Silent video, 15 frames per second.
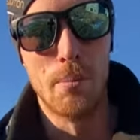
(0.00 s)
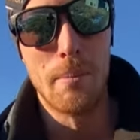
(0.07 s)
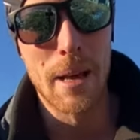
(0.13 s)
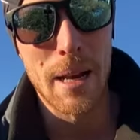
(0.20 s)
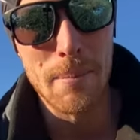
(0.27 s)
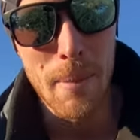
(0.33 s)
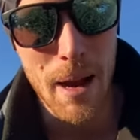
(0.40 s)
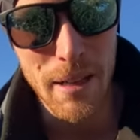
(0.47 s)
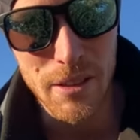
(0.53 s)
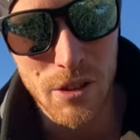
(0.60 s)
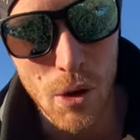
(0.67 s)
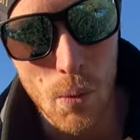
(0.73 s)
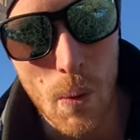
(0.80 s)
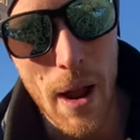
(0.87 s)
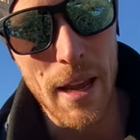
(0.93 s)
minimize
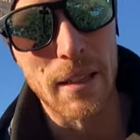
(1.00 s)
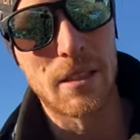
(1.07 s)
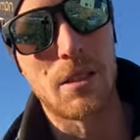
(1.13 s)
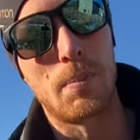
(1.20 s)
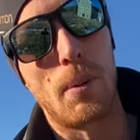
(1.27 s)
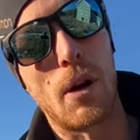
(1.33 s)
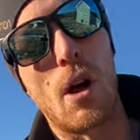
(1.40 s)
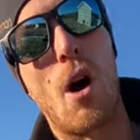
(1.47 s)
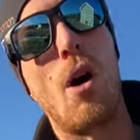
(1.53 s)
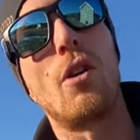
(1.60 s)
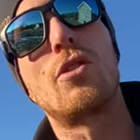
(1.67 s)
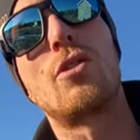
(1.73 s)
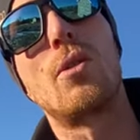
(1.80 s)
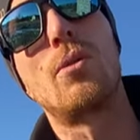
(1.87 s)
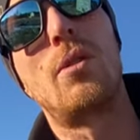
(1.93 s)
the waste, but
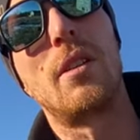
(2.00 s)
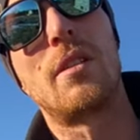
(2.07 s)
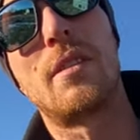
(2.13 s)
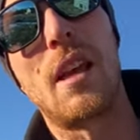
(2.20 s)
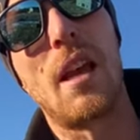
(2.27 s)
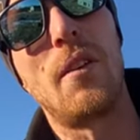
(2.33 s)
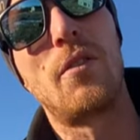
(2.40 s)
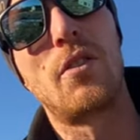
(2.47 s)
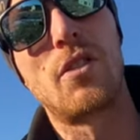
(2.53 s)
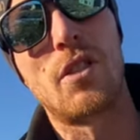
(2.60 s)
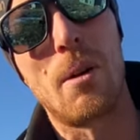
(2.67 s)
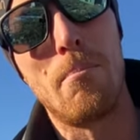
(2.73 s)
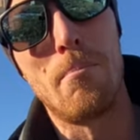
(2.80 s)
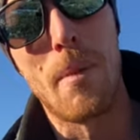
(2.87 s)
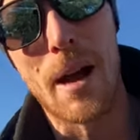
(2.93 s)
also to save
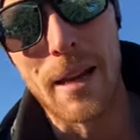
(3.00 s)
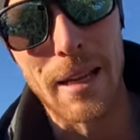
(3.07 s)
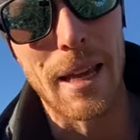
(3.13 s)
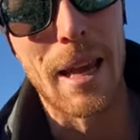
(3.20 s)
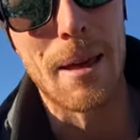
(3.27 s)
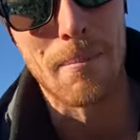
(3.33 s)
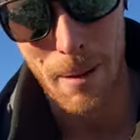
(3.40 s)
some money in